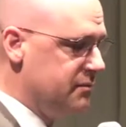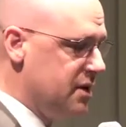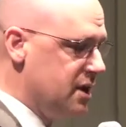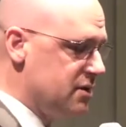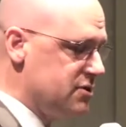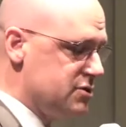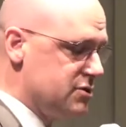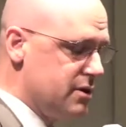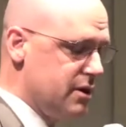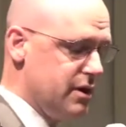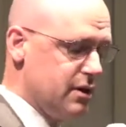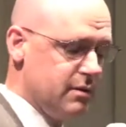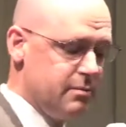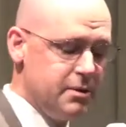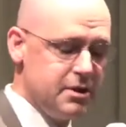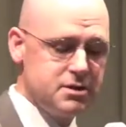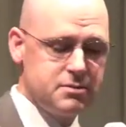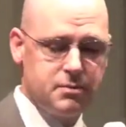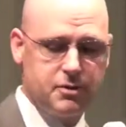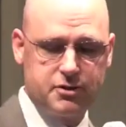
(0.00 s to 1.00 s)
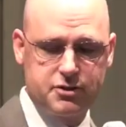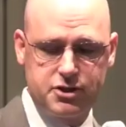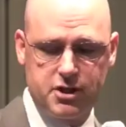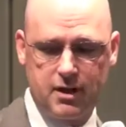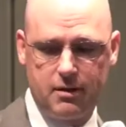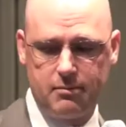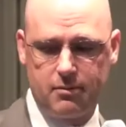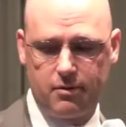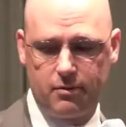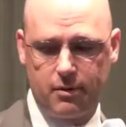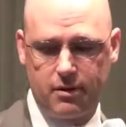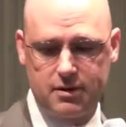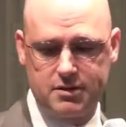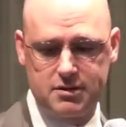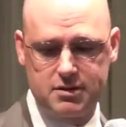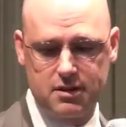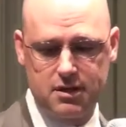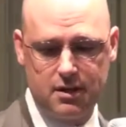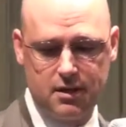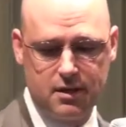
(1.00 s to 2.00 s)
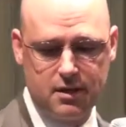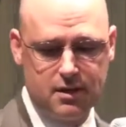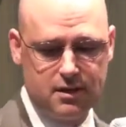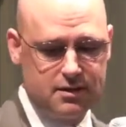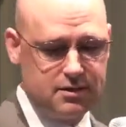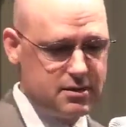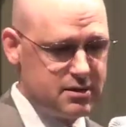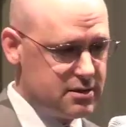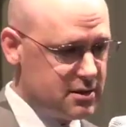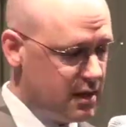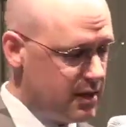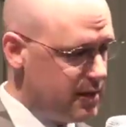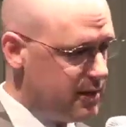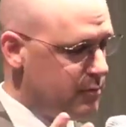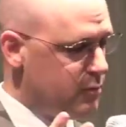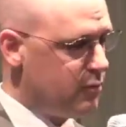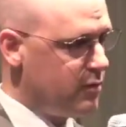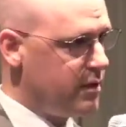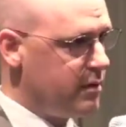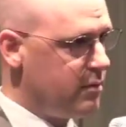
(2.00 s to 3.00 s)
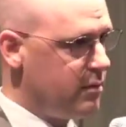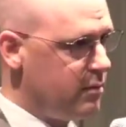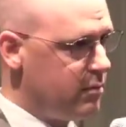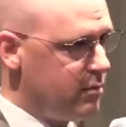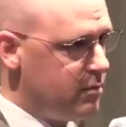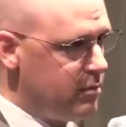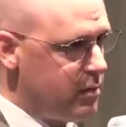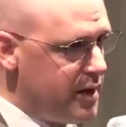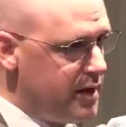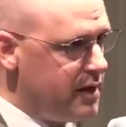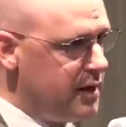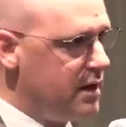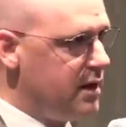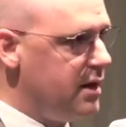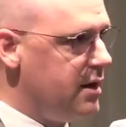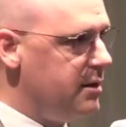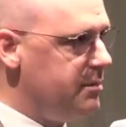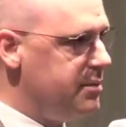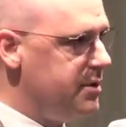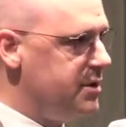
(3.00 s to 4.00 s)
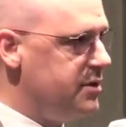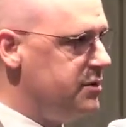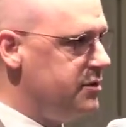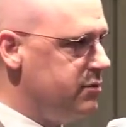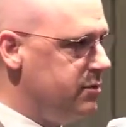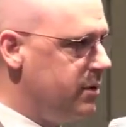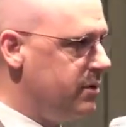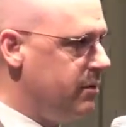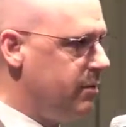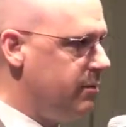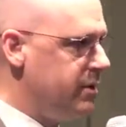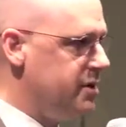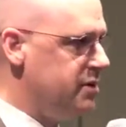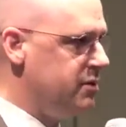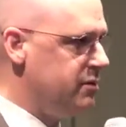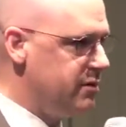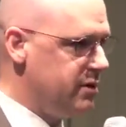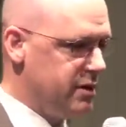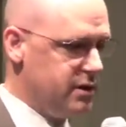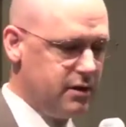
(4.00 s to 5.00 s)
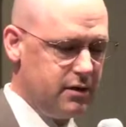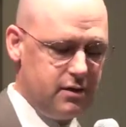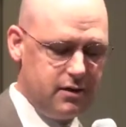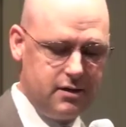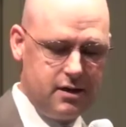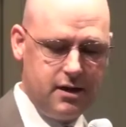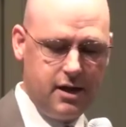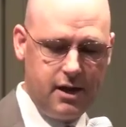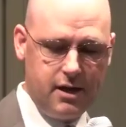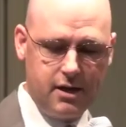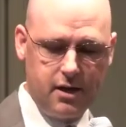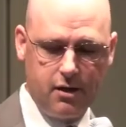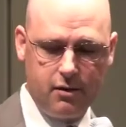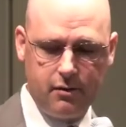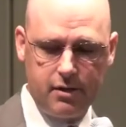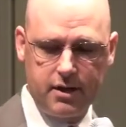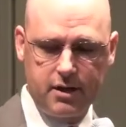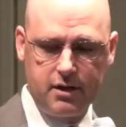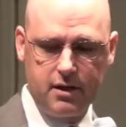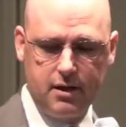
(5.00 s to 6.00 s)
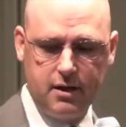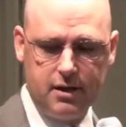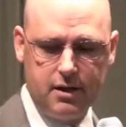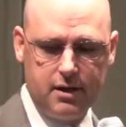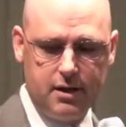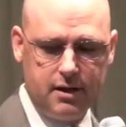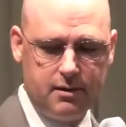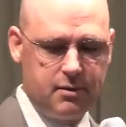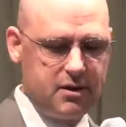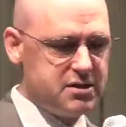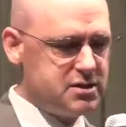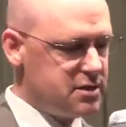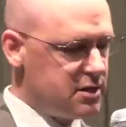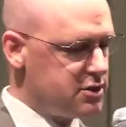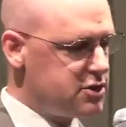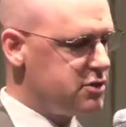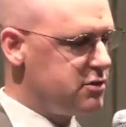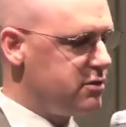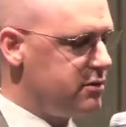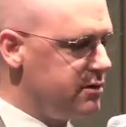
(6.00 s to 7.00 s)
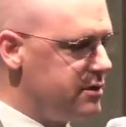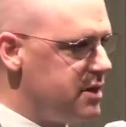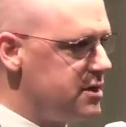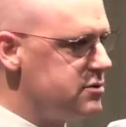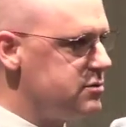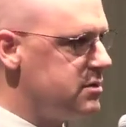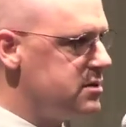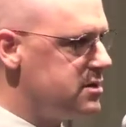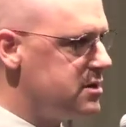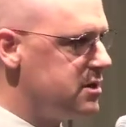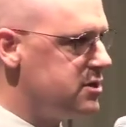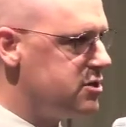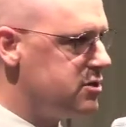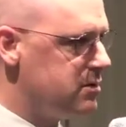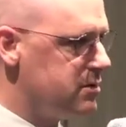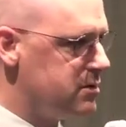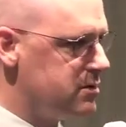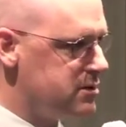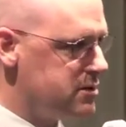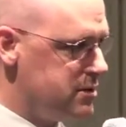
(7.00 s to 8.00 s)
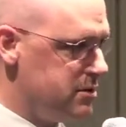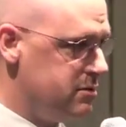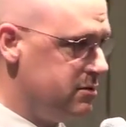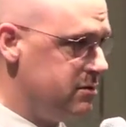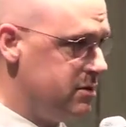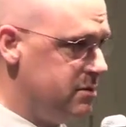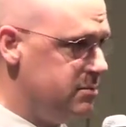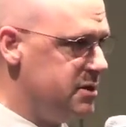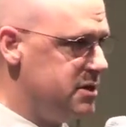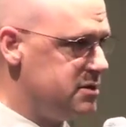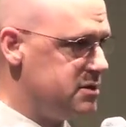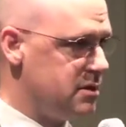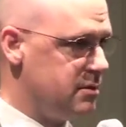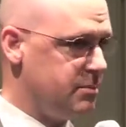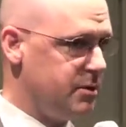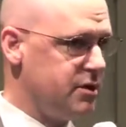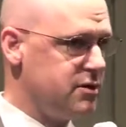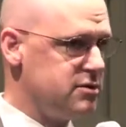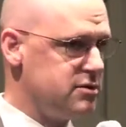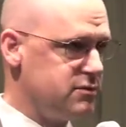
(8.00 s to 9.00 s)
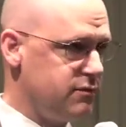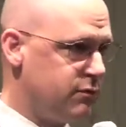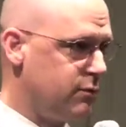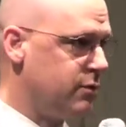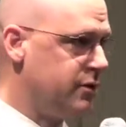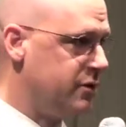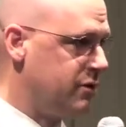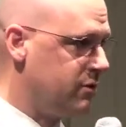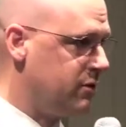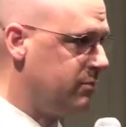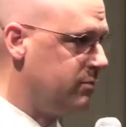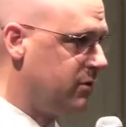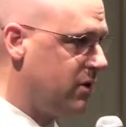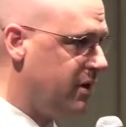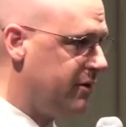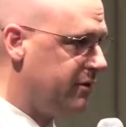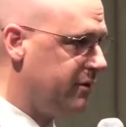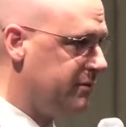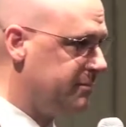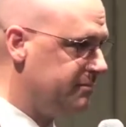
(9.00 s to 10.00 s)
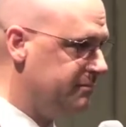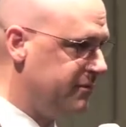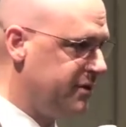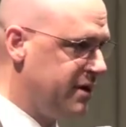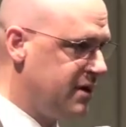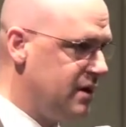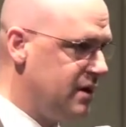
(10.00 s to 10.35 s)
yesterday at the Pittsburgh Chamber. Was Sunday morning we're waking up and doing what we do to get the day going. And my 6-year-old does what 6-year-olds do. He beats up on his 4-year-old brother.